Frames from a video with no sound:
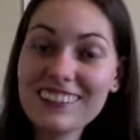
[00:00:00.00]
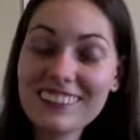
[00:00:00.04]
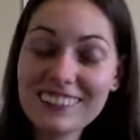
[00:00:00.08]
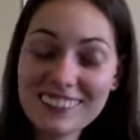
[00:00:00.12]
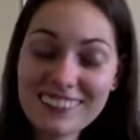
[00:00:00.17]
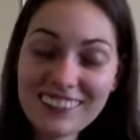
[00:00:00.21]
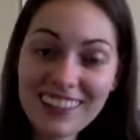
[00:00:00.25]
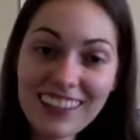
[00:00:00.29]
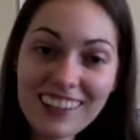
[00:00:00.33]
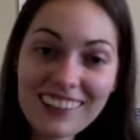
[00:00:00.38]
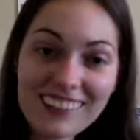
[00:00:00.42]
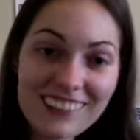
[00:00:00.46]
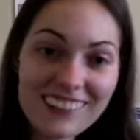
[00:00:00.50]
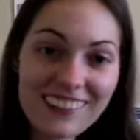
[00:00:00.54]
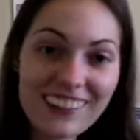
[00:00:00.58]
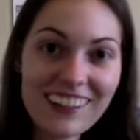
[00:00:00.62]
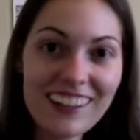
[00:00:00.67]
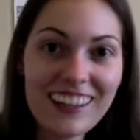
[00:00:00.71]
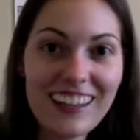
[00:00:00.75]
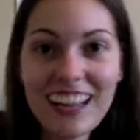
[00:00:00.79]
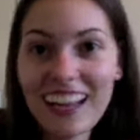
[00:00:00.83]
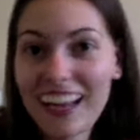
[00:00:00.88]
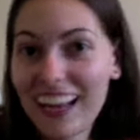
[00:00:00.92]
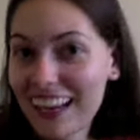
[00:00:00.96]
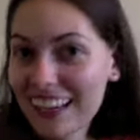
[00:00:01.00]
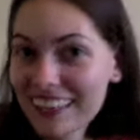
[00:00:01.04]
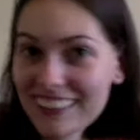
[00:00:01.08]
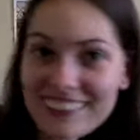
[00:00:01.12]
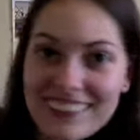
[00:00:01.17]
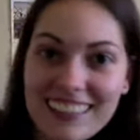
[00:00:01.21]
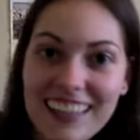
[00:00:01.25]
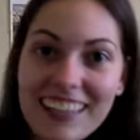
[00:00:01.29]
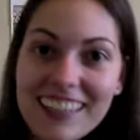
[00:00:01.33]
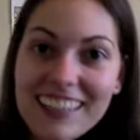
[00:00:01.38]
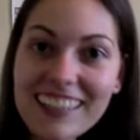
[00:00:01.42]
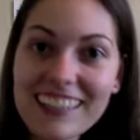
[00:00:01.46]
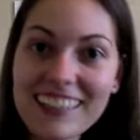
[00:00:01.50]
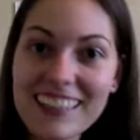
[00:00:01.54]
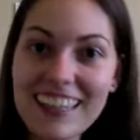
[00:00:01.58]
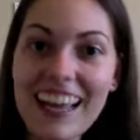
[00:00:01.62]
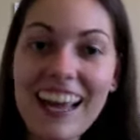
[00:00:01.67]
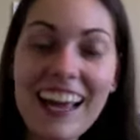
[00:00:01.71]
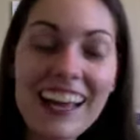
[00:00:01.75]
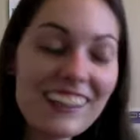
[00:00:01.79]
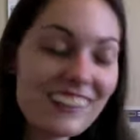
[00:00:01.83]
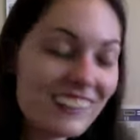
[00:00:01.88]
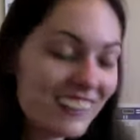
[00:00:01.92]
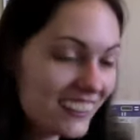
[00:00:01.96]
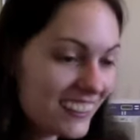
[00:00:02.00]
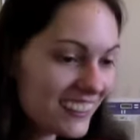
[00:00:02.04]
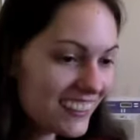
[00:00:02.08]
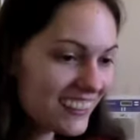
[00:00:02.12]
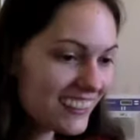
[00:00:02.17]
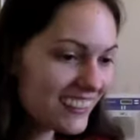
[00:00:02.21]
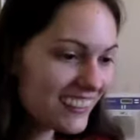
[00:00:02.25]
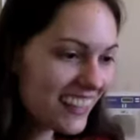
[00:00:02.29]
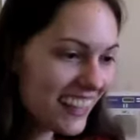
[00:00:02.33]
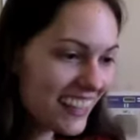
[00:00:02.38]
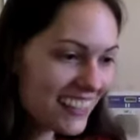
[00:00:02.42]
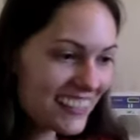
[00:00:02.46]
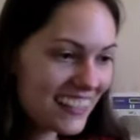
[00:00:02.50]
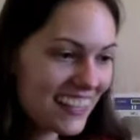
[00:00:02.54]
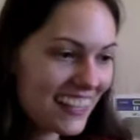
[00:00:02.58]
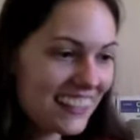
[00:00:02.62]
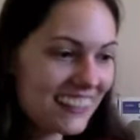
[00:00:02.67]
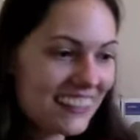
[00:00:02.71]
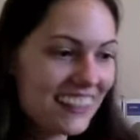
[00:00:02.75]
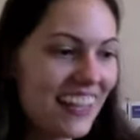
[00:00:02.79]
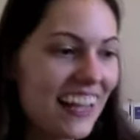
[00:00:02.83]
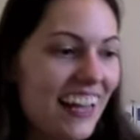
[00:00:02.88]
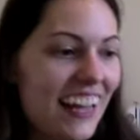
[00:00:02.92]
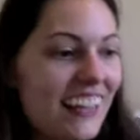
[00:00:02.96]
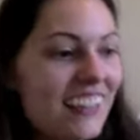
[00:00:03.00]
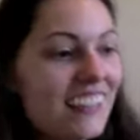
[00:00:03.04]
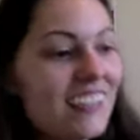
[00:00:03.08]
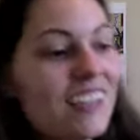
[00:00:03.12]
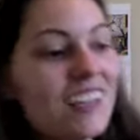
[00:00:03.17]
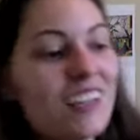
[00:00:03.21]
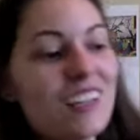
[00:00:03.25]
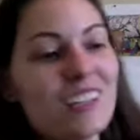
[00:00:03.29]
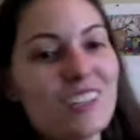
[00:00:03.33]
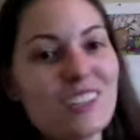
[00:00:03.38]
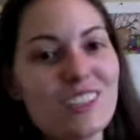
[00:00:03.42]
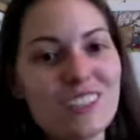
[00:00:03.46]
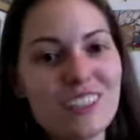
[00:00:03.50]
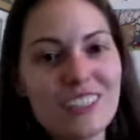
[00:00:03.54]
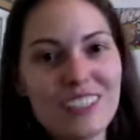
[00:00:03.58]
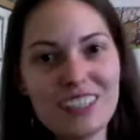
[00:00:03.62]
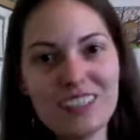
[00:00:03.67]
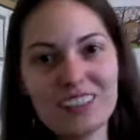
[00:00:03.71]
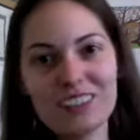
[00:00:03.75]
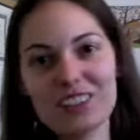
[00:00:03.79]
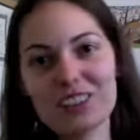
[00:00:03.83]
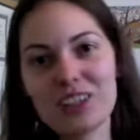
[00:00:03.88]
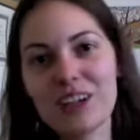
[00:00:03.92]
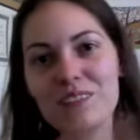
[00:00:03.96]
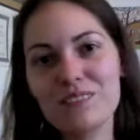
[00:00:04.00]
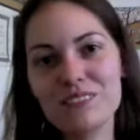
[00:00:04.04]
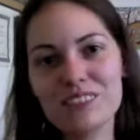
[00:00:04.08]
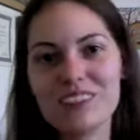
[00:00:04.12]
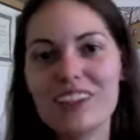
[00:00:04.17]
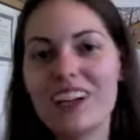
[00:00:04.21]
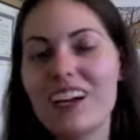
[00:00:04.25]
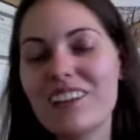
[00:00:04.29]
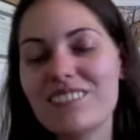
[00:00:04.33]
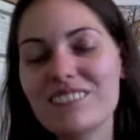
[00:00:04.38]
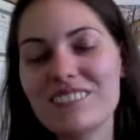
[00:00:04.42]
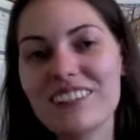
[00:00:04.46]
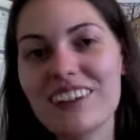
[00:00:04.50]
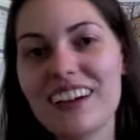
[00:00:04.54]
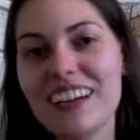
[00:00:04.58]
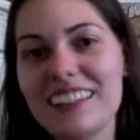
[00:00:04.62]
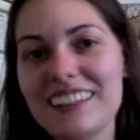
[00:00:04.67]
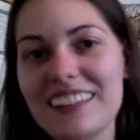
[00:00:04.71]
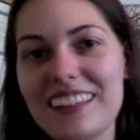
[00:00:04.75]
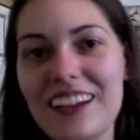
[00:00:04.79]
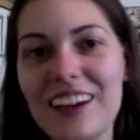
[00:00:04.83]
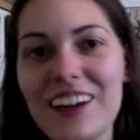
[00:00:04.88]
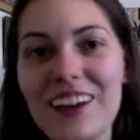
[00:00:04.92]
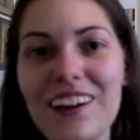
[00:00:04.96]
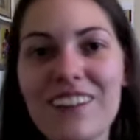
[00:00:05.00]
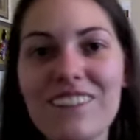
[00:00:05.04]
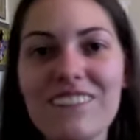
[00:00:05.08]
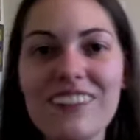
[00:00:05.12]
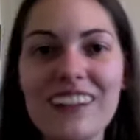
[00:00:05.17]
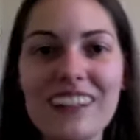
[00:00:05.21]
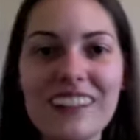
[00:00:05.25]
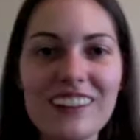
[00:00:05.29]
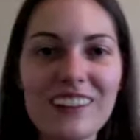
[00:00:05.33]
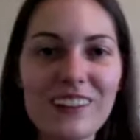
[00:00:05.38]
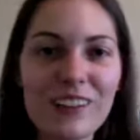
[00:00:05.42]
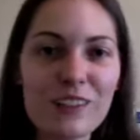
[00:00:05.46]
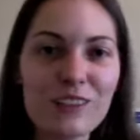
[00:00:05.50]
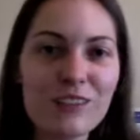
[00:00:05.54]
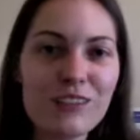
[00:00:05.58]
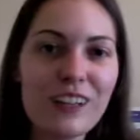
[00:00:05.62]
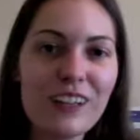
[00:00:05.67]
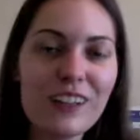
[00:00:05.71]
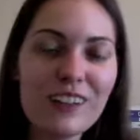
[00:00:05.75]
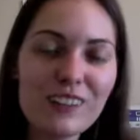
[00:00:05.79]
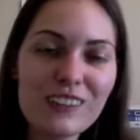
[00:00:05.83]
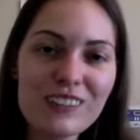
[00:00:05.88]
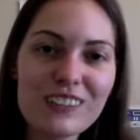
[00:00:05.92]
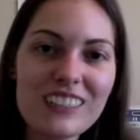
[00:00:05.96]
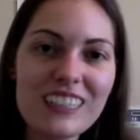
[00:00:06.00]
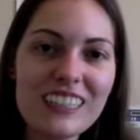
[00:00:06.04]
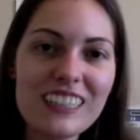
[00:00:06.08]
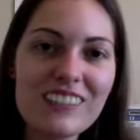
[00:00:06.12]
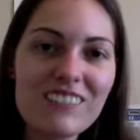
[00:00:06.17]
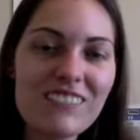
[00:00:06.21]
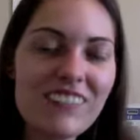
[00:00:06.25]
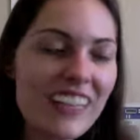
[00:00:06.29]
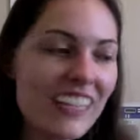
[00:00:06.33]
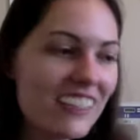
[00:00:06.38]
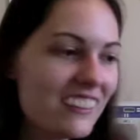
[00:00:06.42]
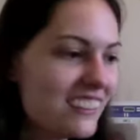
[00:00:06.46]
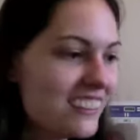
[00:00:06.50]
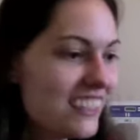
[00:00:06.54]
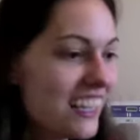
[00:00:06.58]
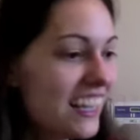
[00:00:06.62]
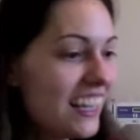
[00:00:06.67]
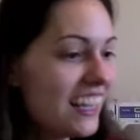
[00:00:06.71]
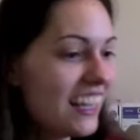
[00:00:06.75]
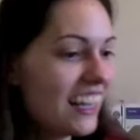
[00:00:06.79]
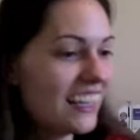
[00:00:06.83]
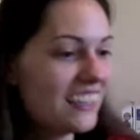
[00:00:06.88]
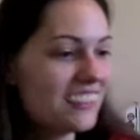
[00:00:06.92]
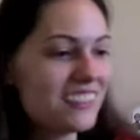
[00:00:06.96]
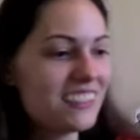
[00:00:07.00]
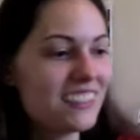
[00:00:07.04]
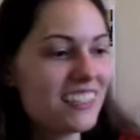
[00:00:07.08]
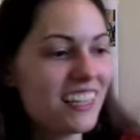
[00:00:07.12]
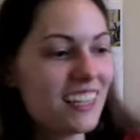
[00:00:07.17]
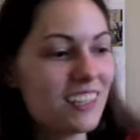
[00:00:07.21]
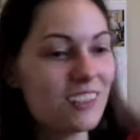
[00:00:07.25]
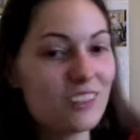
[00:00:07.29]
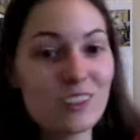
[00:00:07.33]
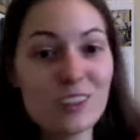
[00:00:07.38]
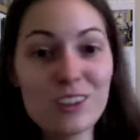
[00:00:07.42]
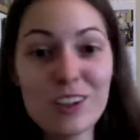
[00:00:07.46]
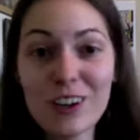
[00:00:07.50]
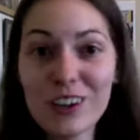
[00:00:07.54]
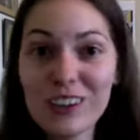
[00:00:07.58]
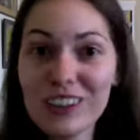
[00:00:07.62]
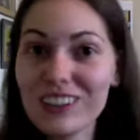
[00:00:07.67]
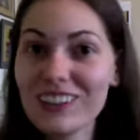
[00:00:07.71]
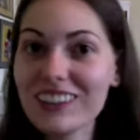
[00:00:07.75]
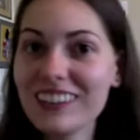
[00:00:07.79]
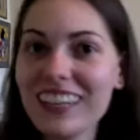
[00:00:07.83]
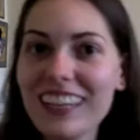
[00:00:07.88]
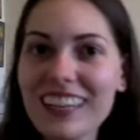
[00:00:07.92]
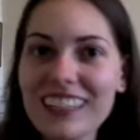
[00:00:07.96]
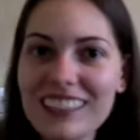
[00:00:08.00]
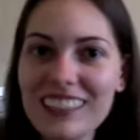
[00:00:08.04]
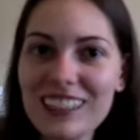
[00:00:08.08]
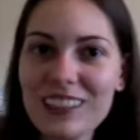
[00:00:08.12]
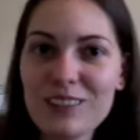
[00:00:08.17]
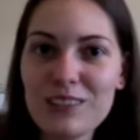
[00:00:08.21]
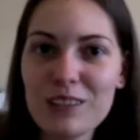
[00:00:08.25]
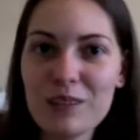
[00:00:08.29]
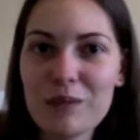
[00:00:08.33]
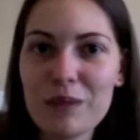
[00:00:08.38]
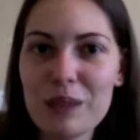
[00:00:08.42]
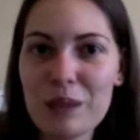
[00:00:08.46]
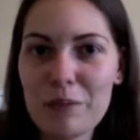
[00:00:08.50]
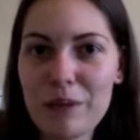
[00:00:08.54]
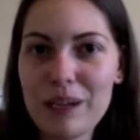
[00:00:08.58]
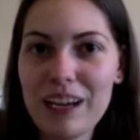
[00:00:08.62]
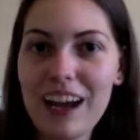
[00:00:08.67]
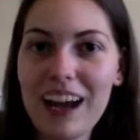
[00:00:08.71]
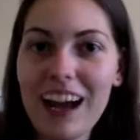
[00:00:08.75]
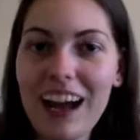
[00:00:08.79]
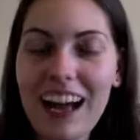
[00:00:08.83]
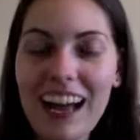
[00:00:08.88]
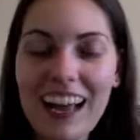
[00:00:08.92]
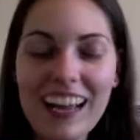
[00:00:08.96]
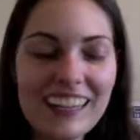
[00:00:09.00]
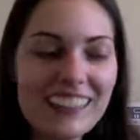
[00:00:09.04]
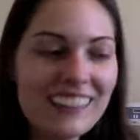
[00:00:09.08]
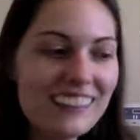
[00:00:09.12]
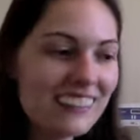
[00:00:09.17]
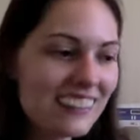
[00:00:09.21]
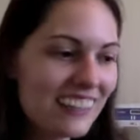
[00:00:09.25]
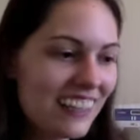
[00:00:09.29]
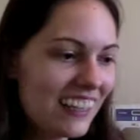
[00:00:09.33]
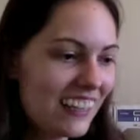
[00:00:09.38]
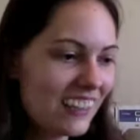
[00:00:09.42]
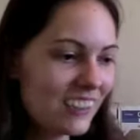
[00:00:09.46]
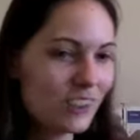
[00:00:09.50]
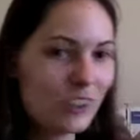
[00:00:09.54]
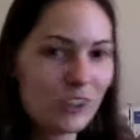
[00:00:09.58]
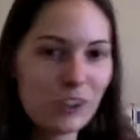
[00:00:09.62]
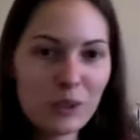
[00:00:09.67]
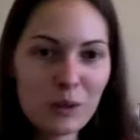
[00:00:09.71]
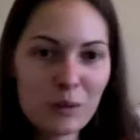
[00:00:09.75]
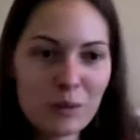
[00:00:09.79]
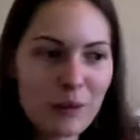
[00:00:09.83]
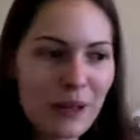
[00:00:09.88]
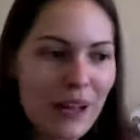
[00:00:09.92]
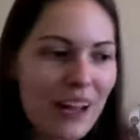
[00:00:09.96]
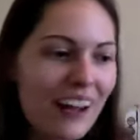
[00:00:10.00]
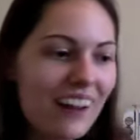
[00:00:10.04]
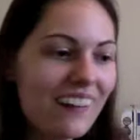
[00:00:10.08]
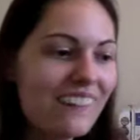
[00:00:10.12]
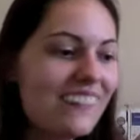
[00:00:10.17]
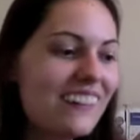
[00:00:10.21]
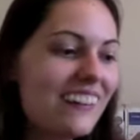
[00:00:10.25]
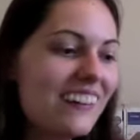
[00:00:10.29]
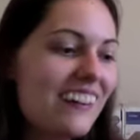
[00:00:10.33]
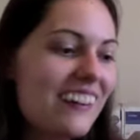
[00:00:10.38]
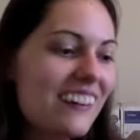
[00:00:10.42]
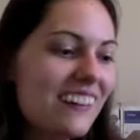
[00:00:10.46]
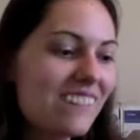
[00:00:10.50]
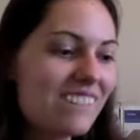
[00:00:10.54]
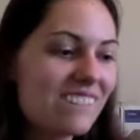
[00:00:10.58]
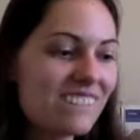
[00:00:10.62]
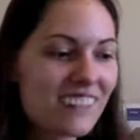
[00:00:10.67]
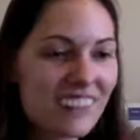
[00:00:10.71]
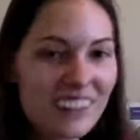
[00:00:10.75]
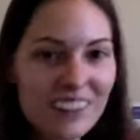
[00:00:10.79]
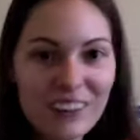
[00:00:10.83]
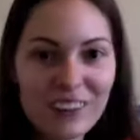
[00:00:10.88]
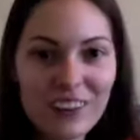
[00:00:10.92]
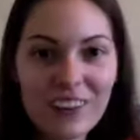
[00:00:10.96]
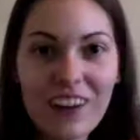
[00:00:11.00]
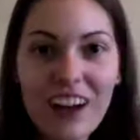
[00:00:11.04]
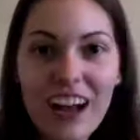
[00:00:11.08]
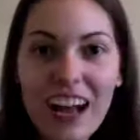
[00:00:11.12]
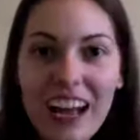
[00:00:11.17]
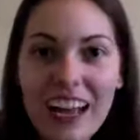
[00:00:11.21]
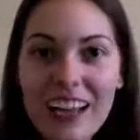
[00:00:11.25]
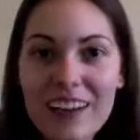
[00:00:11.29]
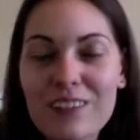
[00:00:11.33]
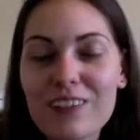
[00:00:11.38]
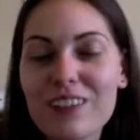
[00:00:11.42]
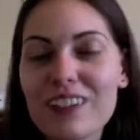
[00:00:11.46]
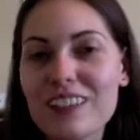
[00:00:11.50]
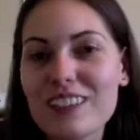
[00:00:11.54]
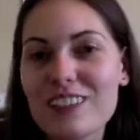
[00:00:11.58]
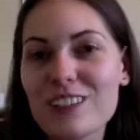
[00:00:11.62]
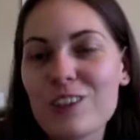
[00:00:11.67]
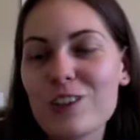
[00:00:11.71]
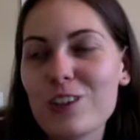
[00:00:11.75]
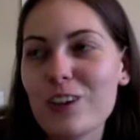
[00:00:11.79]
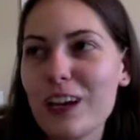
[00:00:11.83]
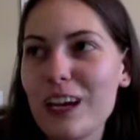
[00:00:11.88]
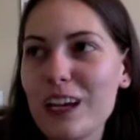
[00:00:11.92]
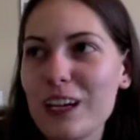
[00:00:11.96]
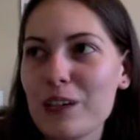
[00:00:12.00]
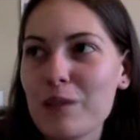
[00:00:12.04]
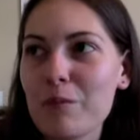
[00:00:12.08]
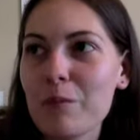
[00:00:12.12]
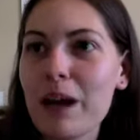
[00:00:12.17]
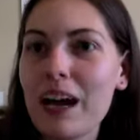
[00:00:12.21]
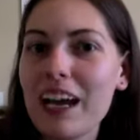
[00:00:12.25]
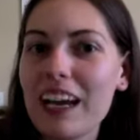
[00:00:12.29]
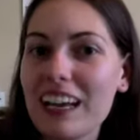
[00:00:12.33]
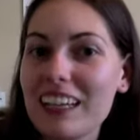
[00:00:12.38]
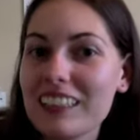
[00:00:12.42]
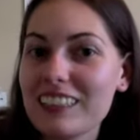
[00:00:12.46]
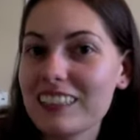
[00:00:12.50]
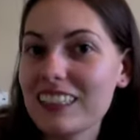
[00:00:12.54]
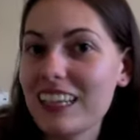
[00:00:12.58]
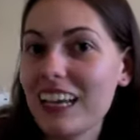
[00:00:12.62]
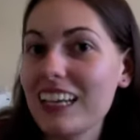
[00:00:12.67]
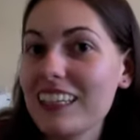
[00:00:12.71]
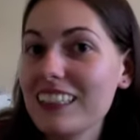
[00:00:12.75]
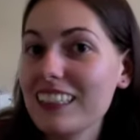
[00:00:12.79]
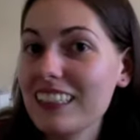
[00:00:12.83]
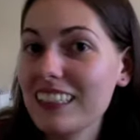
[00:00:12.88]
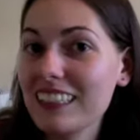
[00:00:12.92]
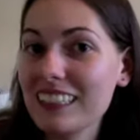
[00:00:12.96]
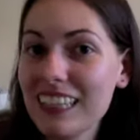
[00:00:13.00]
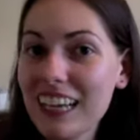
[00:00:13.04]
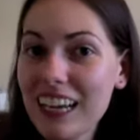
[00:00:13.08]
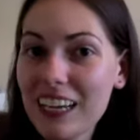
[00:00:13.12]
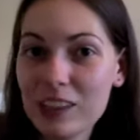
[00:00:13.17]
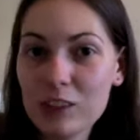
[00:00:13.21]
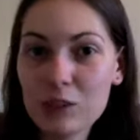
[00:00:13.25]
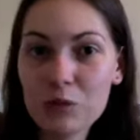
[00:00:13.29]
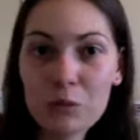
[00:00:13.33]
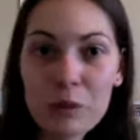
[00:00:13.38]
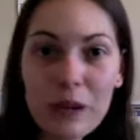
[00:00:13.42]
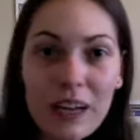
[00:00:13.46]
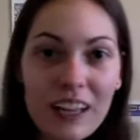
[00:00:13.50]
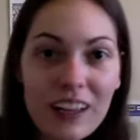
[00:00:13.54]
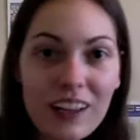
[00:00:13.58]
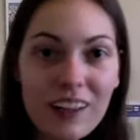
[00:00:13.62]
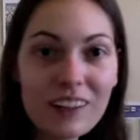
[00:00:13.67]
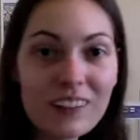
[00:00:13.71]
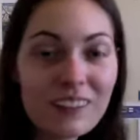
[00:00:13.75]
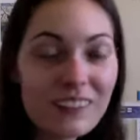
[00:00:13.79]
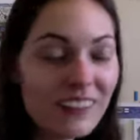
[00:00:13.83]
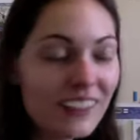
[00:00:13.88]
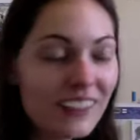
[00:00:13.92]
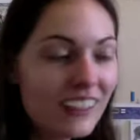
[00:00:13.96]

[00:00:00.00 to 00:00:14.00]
Sakura ain't taking that. She does not take that. She jumps up right there with her fellow teammates and says, "No, you're not leaving me behind. Girl power. You know, I was trained by a Sanin as well.